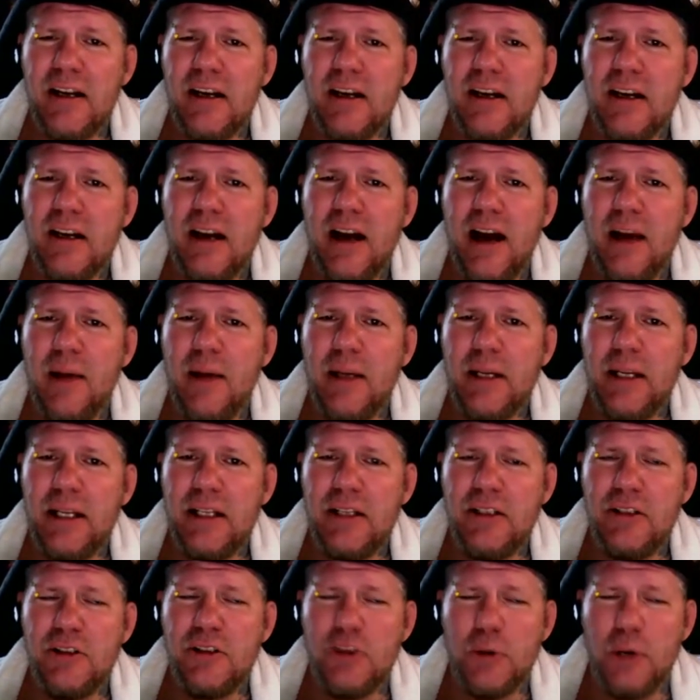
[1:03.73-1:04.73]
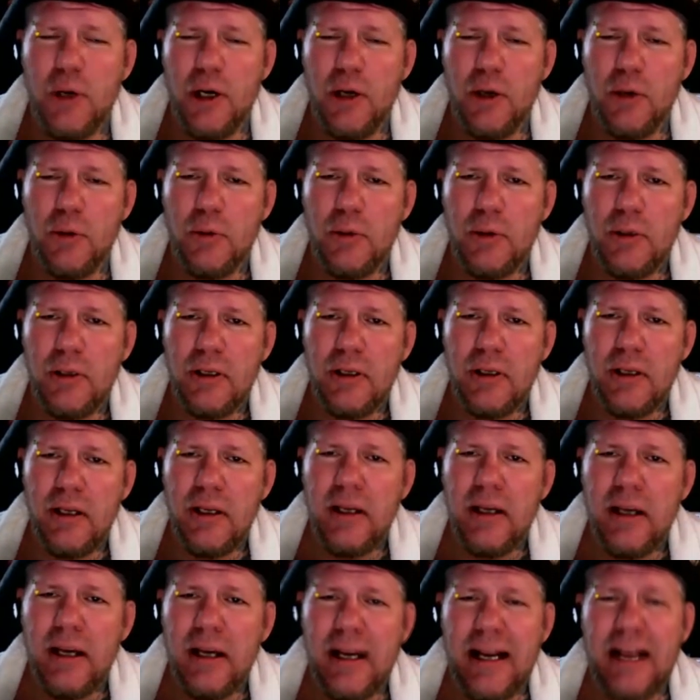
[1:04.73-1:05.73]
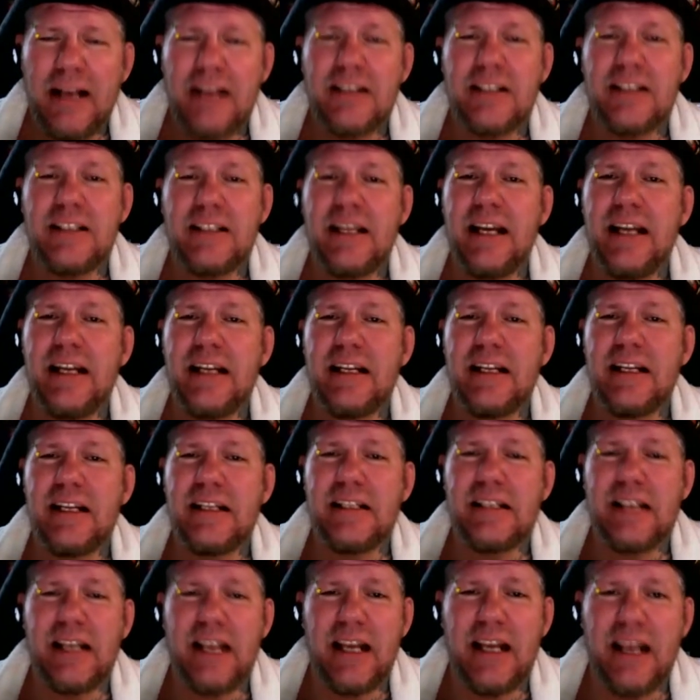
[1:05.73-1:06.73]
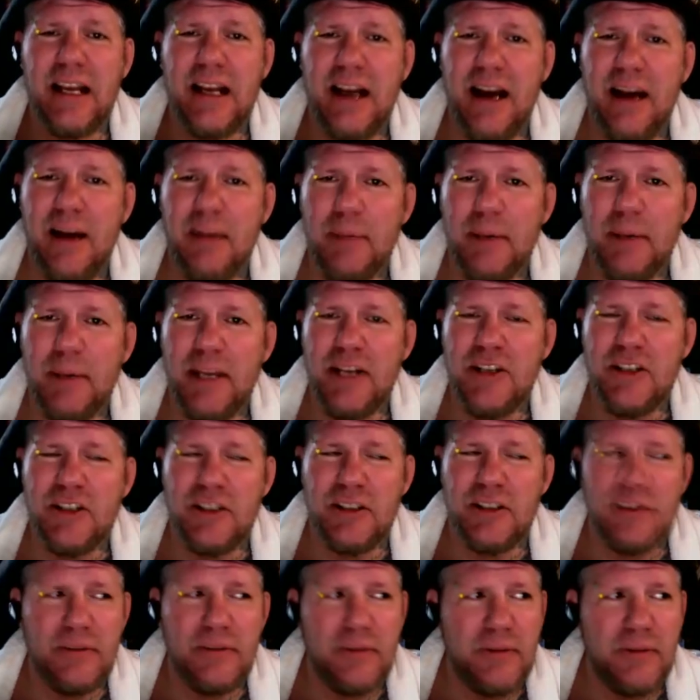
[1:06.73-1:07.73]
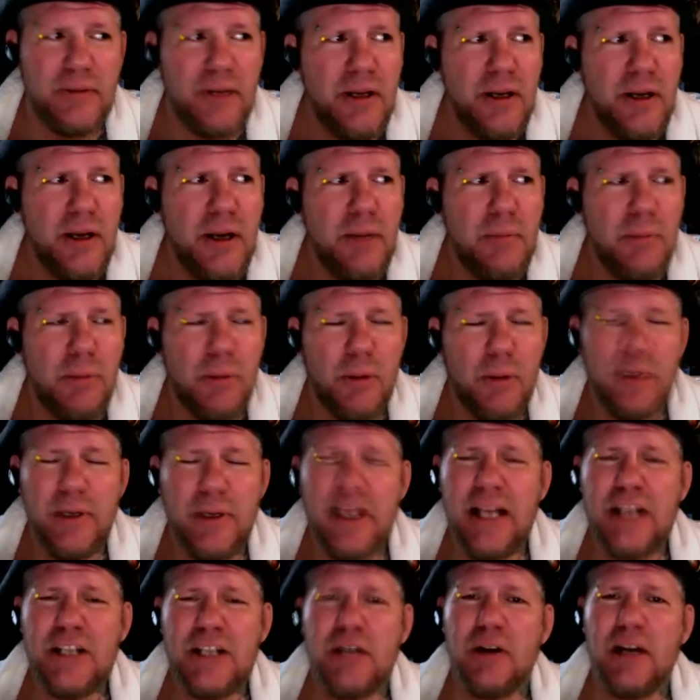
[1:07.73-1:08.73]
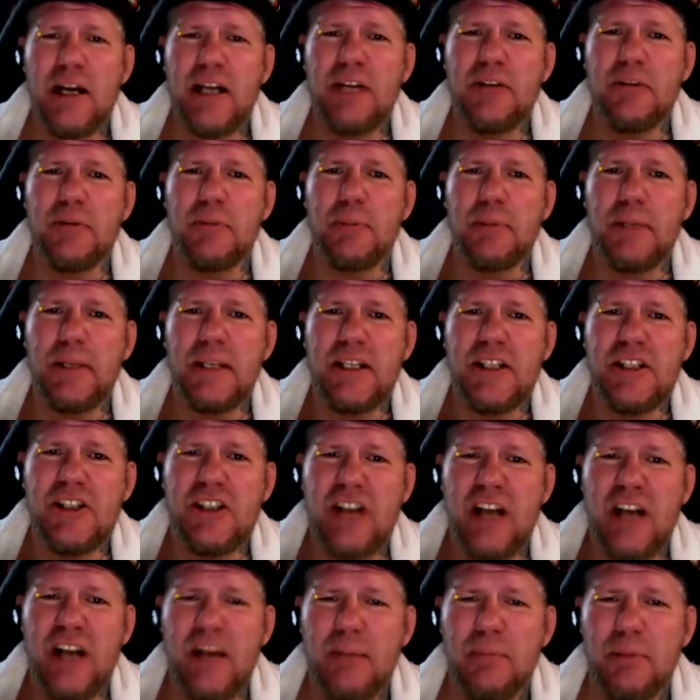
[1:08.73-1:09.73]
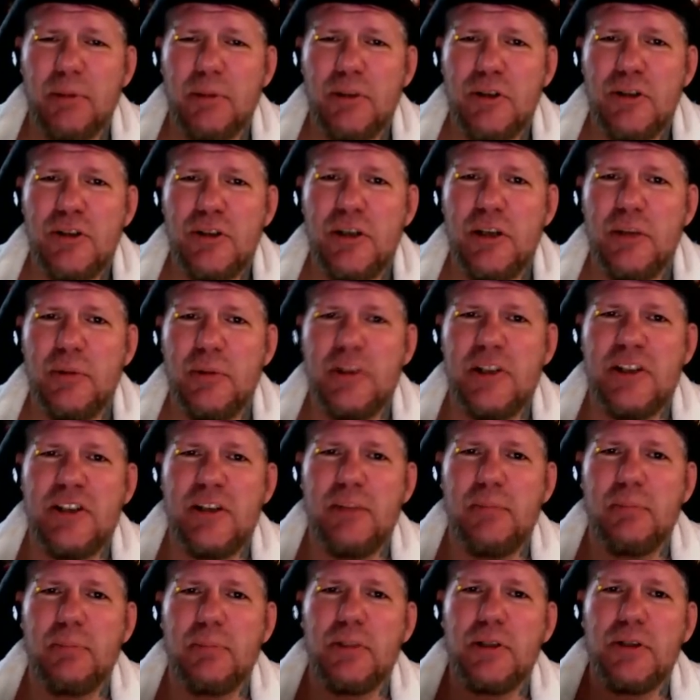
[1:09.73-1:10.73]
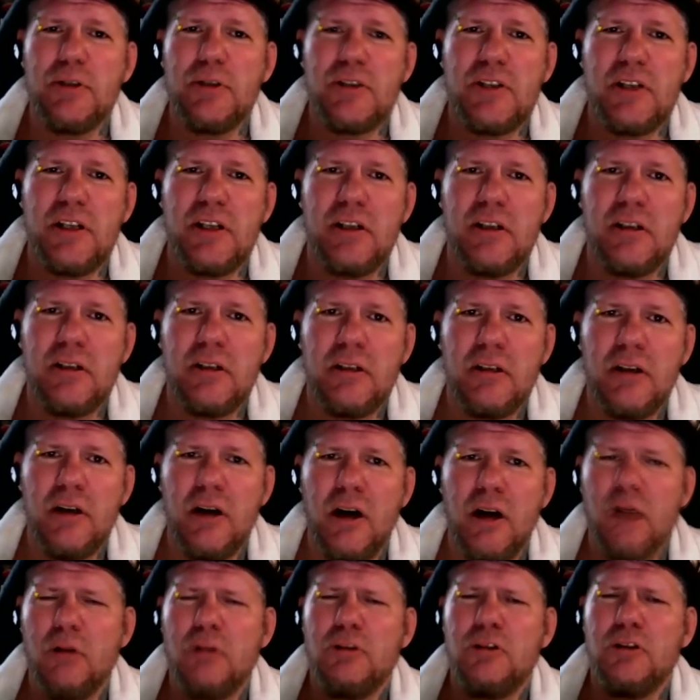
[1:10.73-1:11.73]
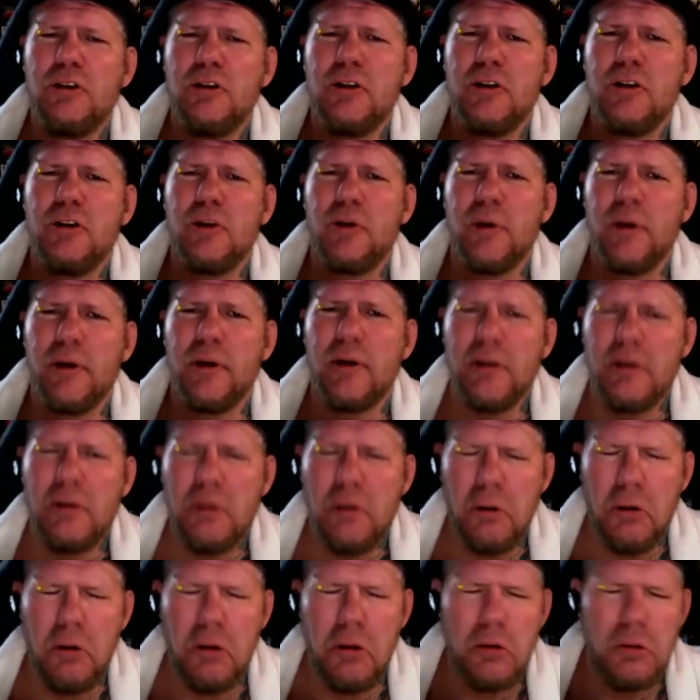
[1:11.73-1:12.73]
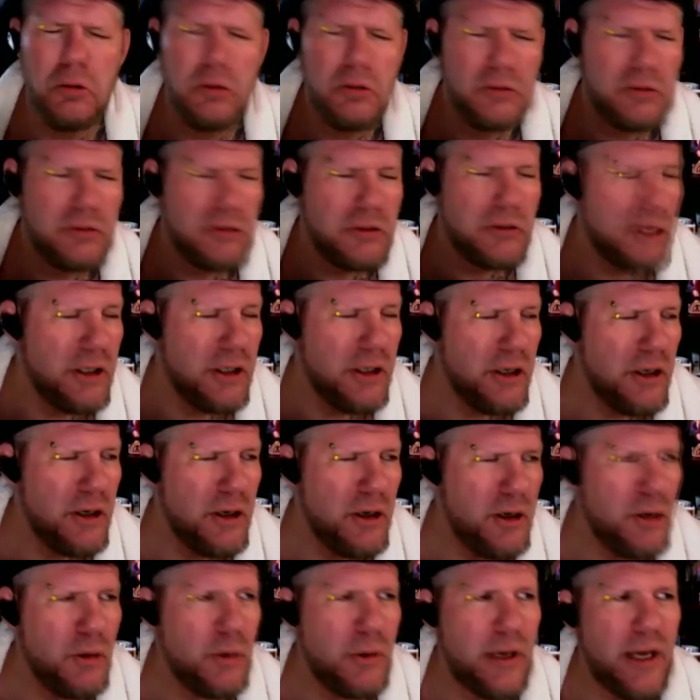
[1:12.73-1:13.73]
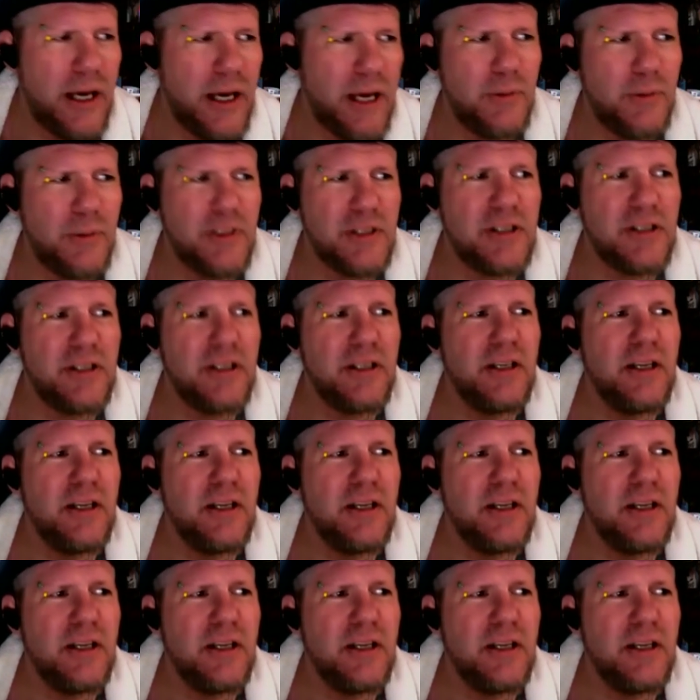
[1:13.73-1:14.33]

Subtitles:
comedy duo. An outstanding singing combination. But when they tried to replace John Belushi with Jim Belushi, oh, good Lord. Whew. Ooh, that was